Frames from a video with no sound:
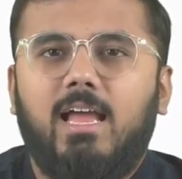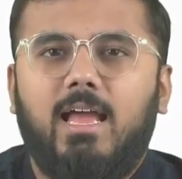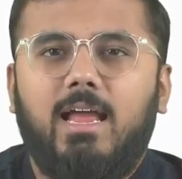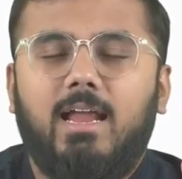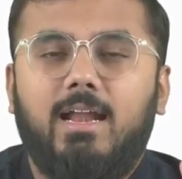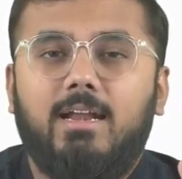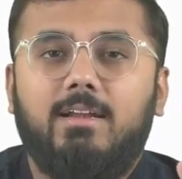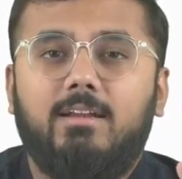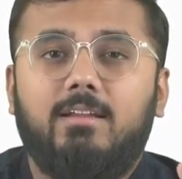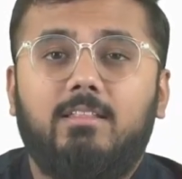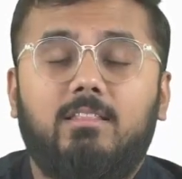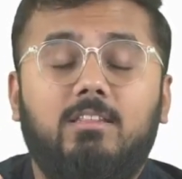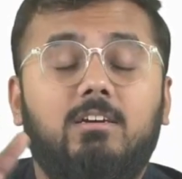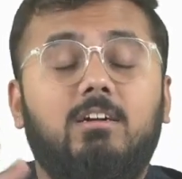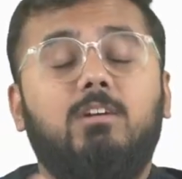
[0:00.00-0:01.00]
And
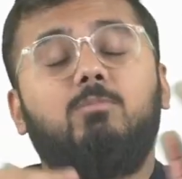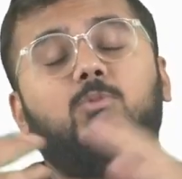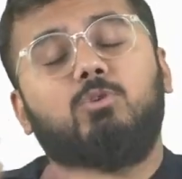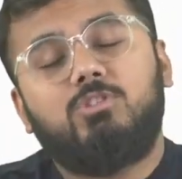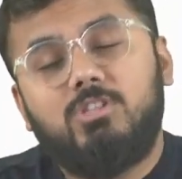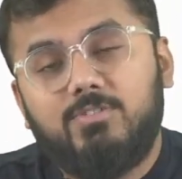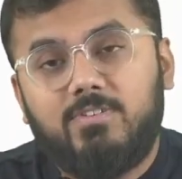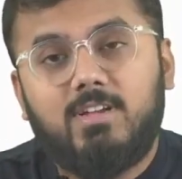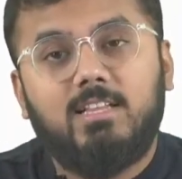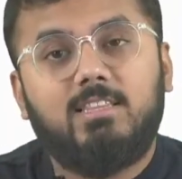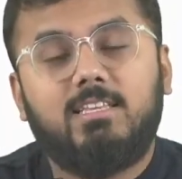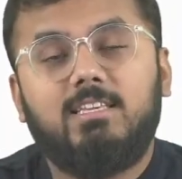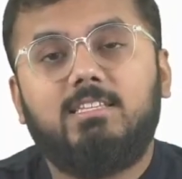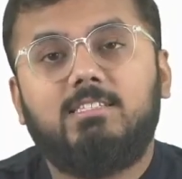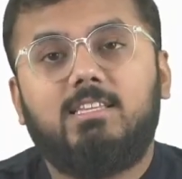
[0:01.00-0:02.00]
the third most difficult
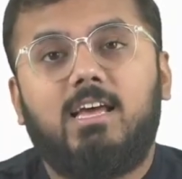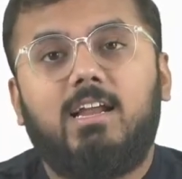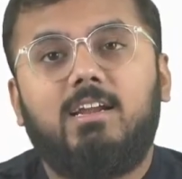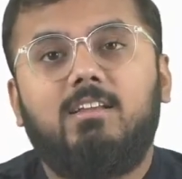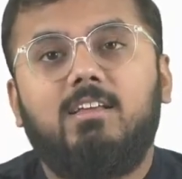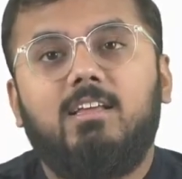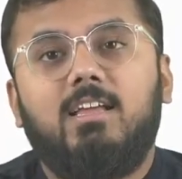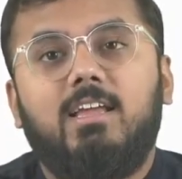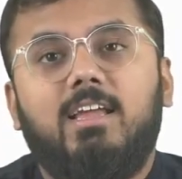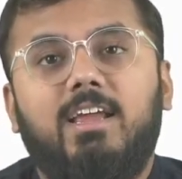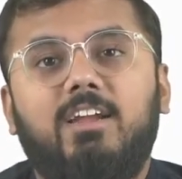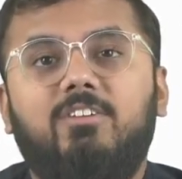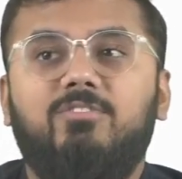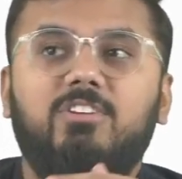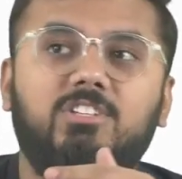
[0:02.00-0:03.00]
thing is that
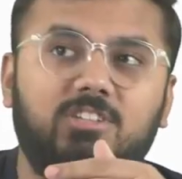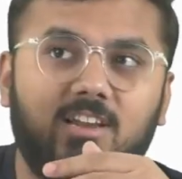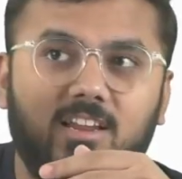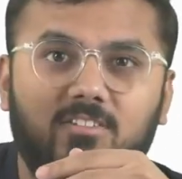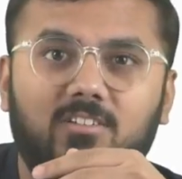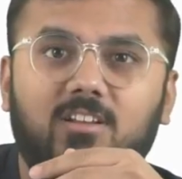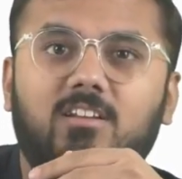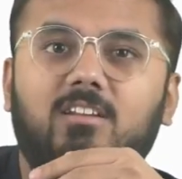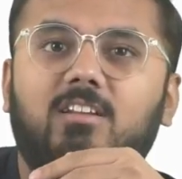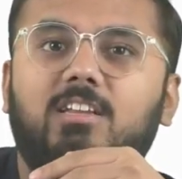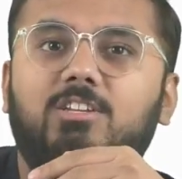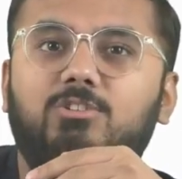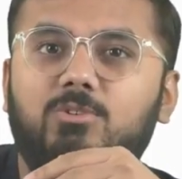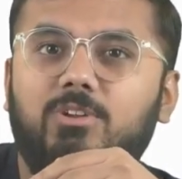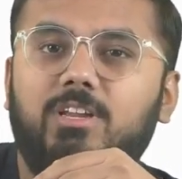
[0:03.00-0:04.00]
at which level
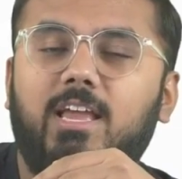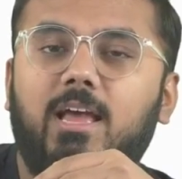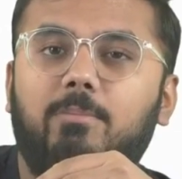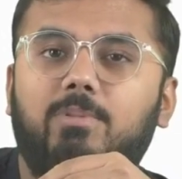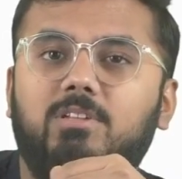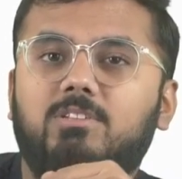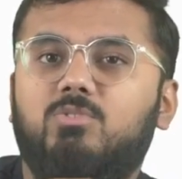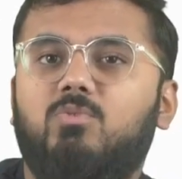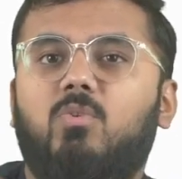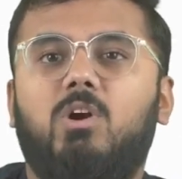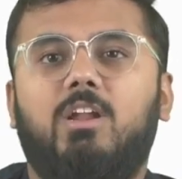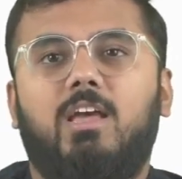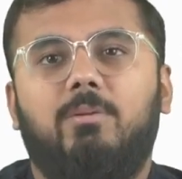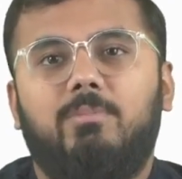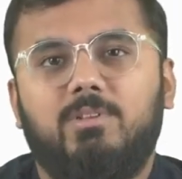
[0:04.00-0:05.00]
injury happens,
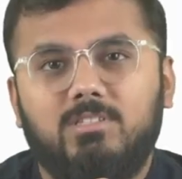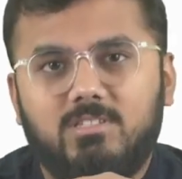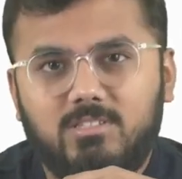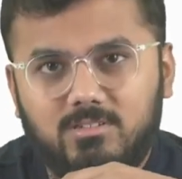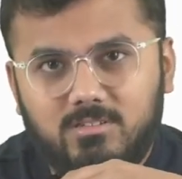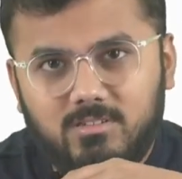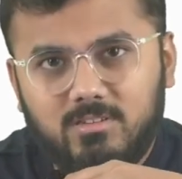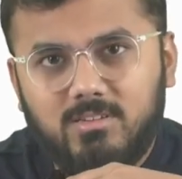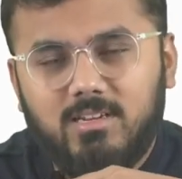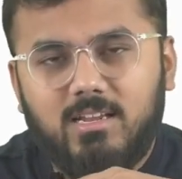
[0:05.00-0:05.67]
what happens,